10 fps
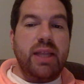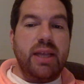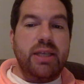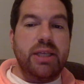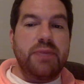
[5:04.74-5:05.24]

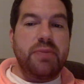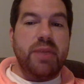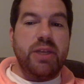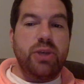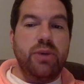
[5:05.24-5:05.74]
lessons from the
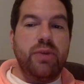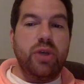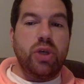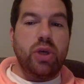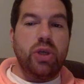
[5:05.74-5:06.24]
history of the
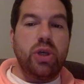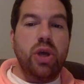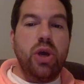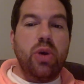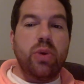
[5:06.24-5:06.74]
church
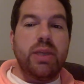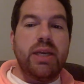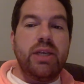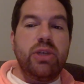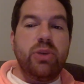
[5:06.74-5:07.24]

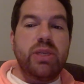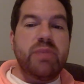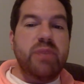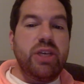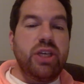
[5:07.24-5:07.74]
related to its
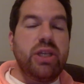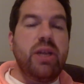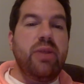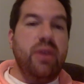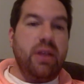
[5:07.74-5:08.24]
mission
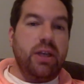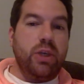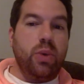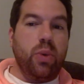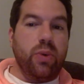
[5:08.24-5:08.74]
and
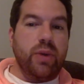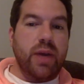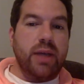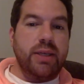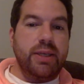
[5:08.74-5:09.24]
theological
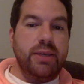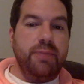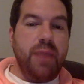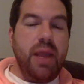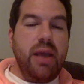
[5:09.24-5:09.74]
orthodoxy.
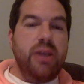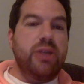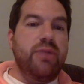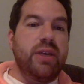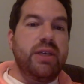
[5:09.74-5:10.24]

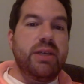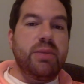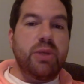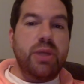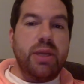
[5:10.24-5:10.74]
So very
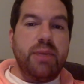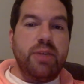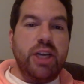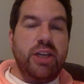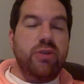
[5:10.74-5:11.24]
similar to the
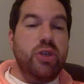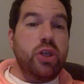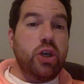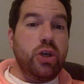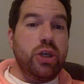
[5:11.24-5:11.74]
Objectives to
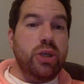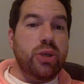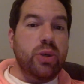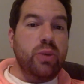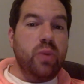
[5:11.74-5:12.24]
Church
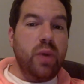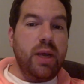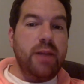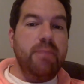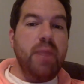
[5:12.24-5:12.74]
History
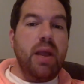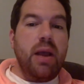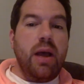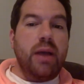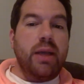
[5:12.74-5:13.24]
1.
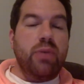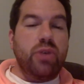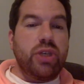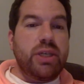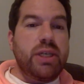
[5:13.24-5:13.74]
Again,
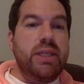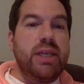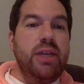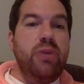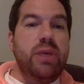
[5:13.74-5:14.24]
we're just
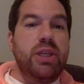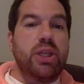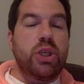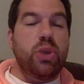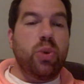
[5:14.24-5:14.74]
continuing
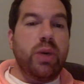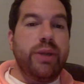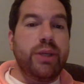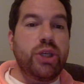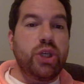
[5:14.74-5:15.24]
this story,
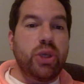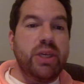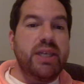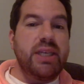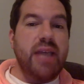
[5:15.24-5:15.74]
this
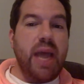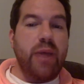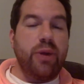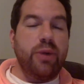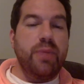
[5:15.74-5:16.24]
journey
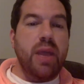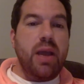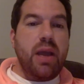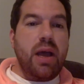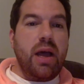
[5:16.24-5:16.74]
together
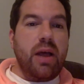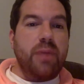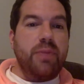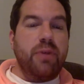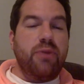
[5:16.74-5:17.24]

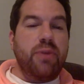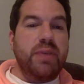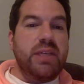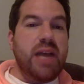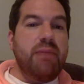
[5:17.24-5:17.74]
from
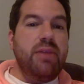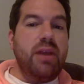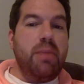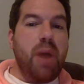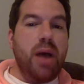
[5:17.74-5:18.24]
the time of
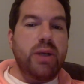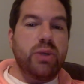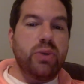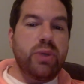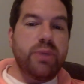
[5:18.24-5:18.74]
the
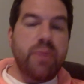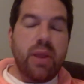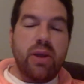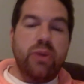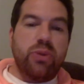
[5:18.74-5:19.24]
apostles
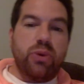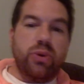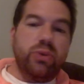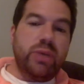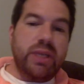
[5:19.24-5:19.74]

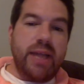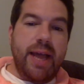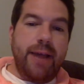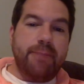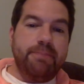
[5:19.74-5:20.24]
through
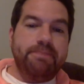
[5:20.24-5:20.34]
today.